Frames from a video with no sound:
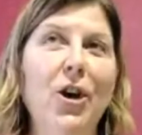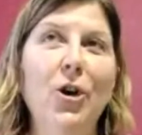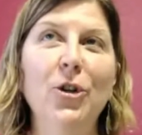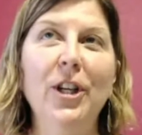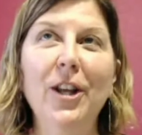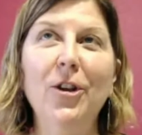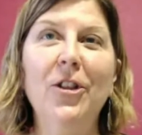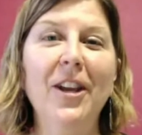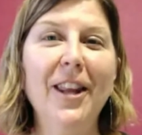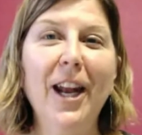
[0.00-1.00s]
only other
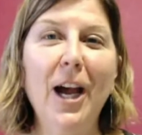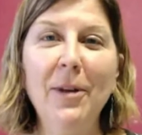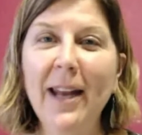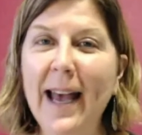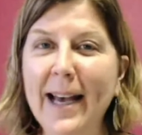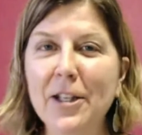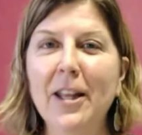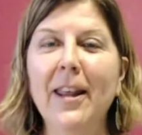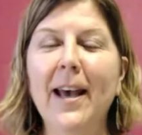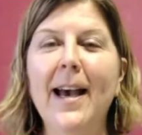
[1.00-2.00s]
thing that I would add
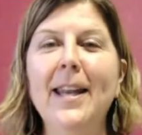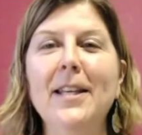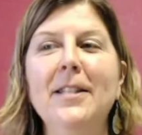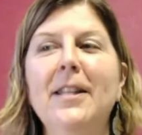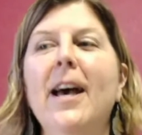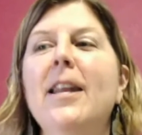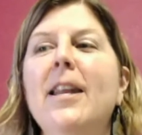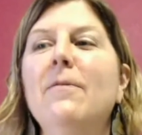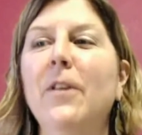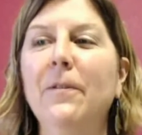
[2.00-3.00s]
to that is that
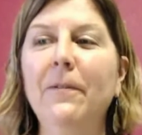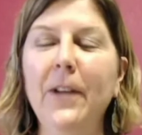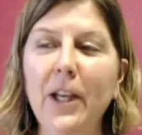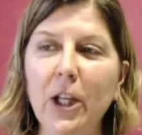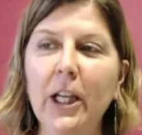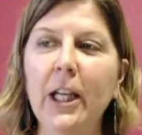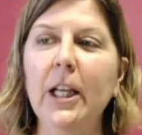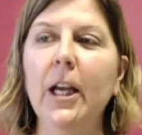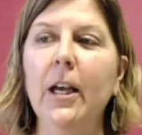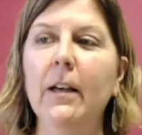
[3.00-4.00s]
if the
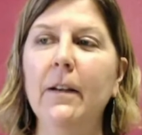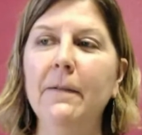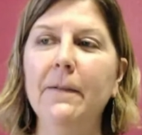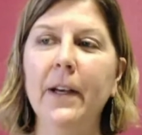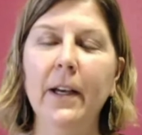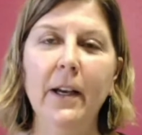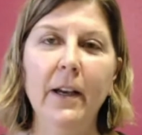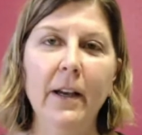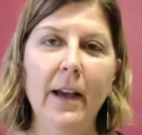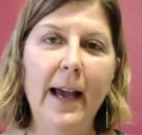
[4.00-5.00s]
feeling of
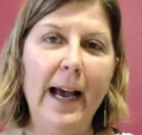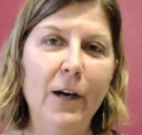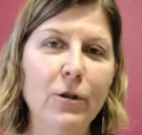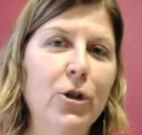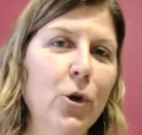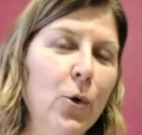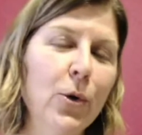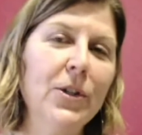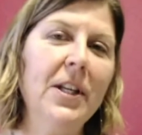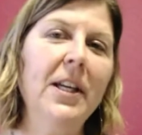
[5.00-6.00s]

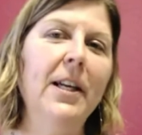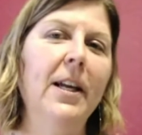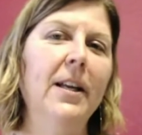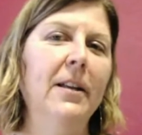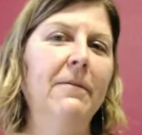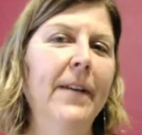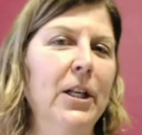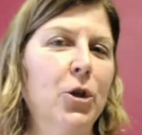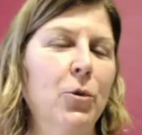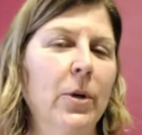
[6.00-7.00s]
outdoorsy and
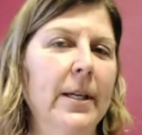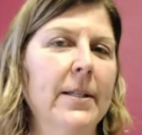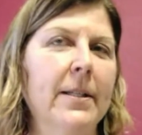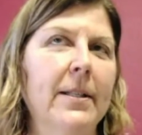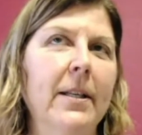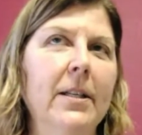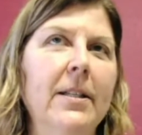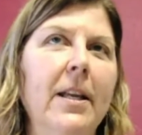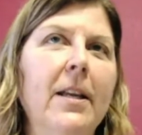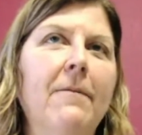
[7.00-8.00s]
adventurous
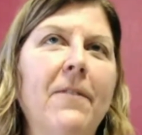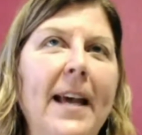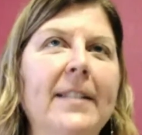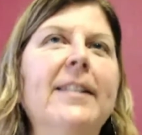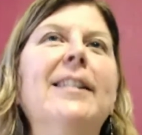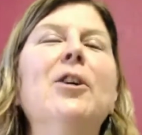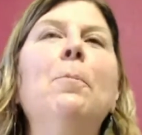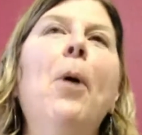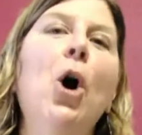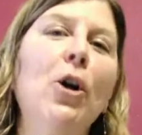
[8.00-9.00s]
is, if that's still
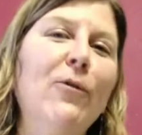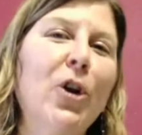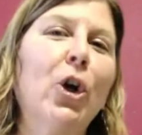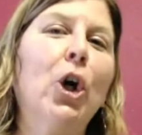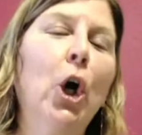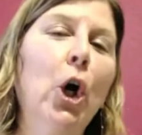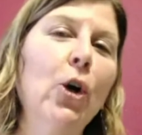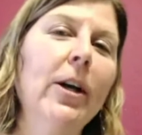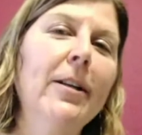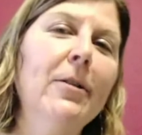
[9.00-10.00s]
part of your
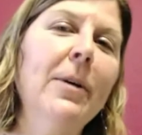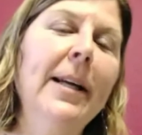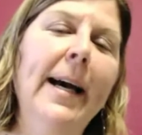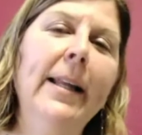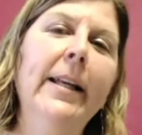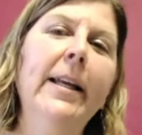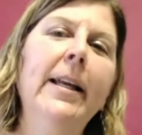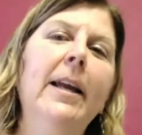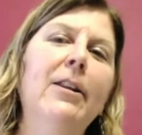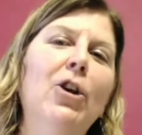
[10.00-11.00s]
current
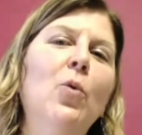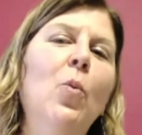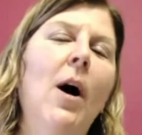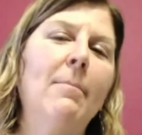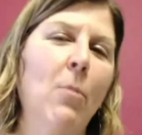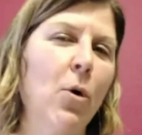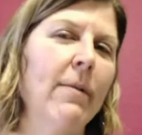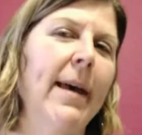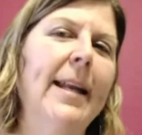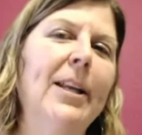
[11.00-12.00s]
reality and you want more
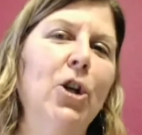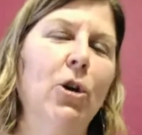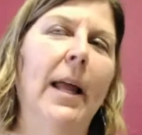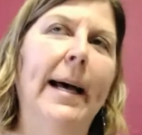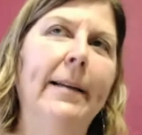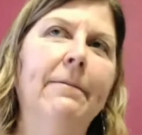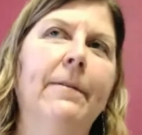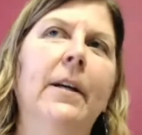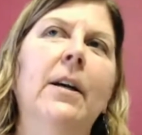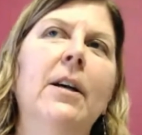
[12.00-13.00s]
of that in your
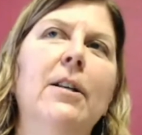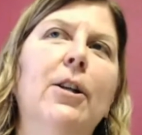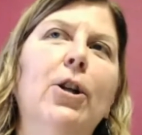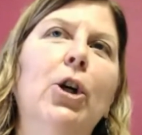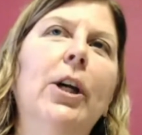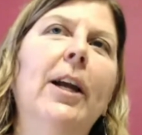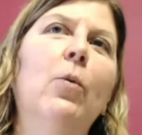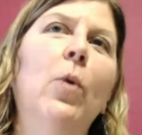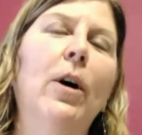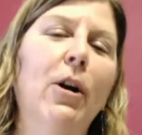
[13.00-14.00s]
life, to look at
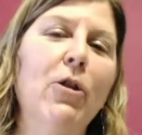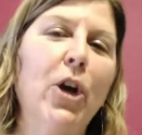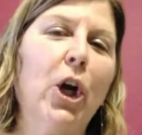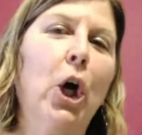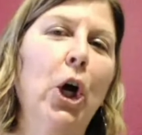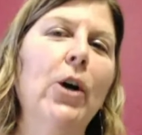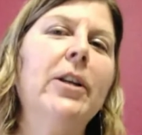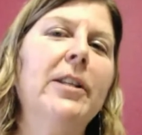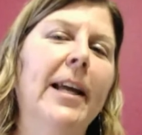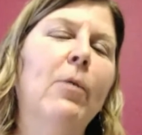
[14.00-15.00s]
what are the
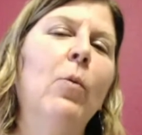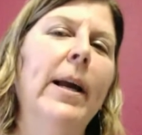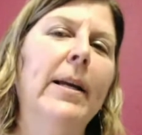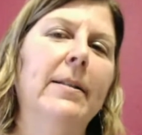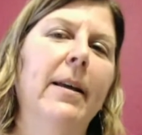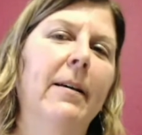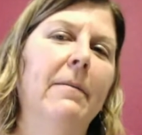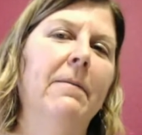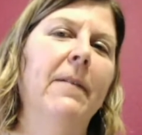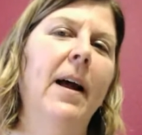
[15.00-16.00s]
current day ways
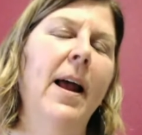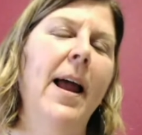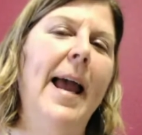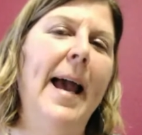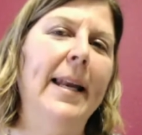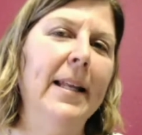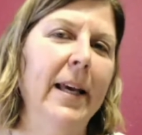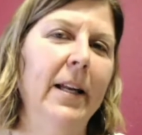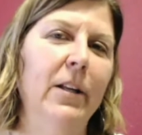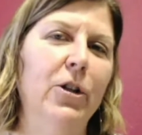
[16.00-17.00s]
of adding
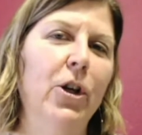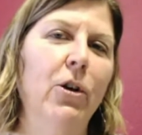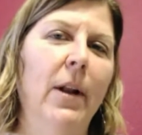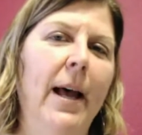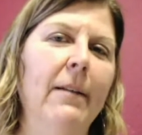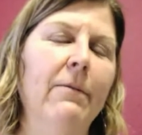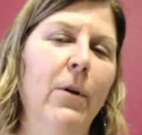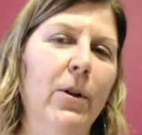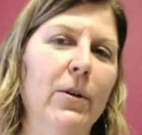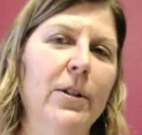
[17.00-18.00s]
that into your life,
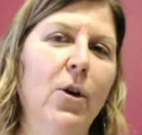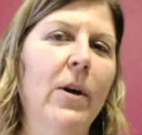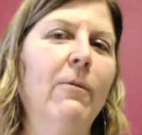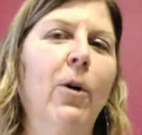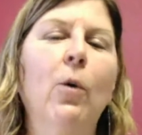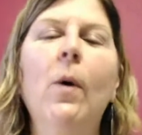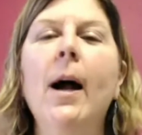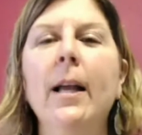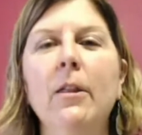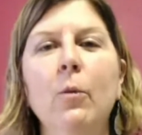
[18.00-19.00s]
whether it's going for a walk in the